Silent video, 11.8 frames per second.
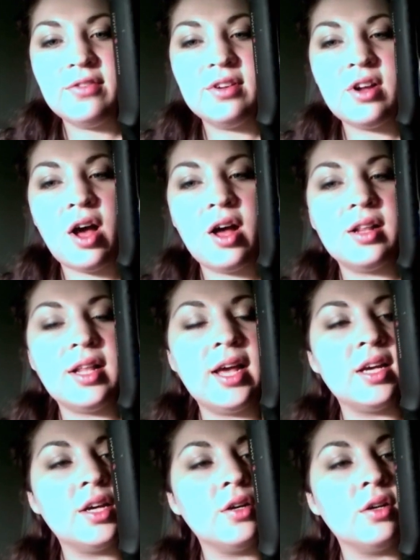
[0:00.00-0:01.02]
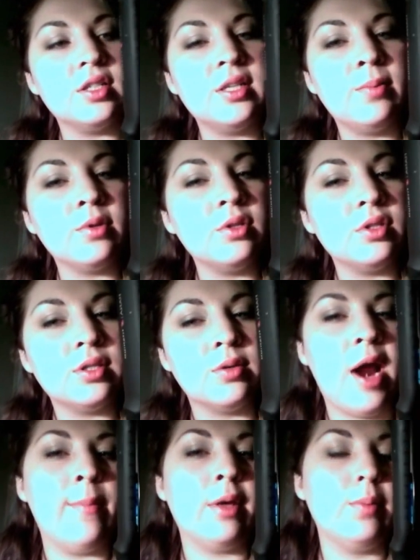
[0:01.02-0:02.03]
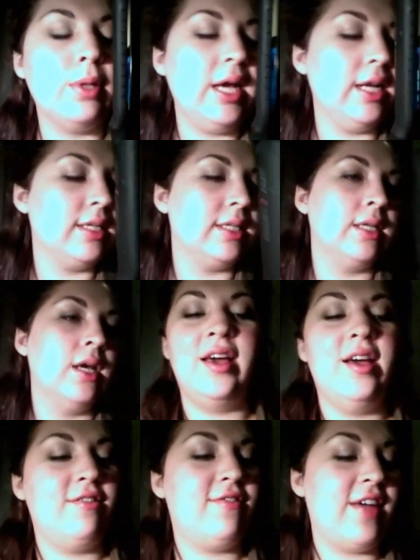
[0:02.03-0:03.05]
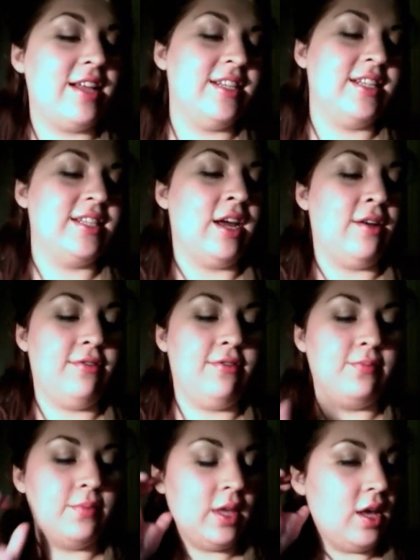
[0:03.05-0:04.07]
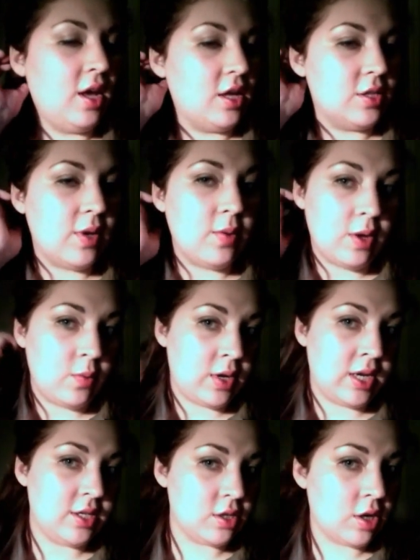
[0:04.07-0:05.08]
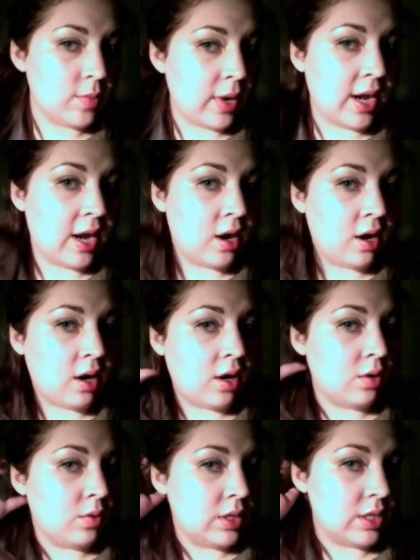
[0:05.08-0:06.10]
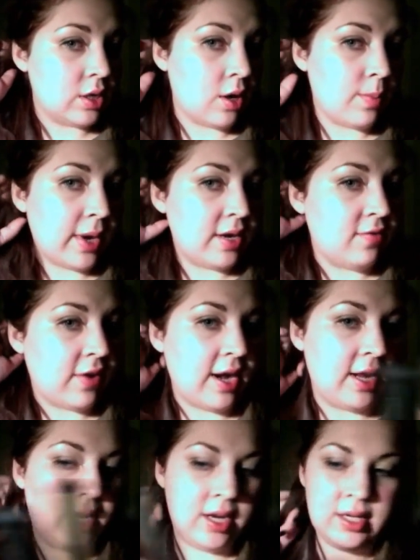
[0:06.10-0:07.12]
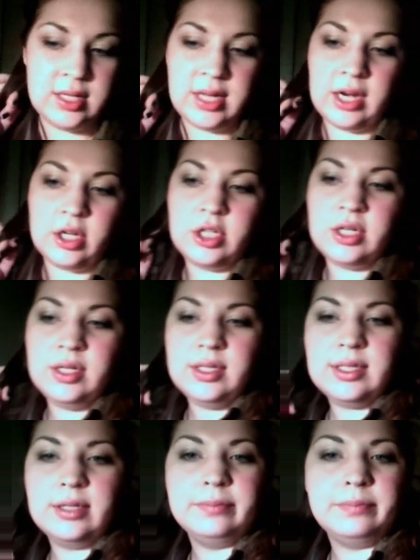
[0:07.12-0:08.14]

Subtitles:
They're not like your typical ceramic plates. Fancy stuff. So anyway, when I straighten my hair, I always start by dividing it into sections.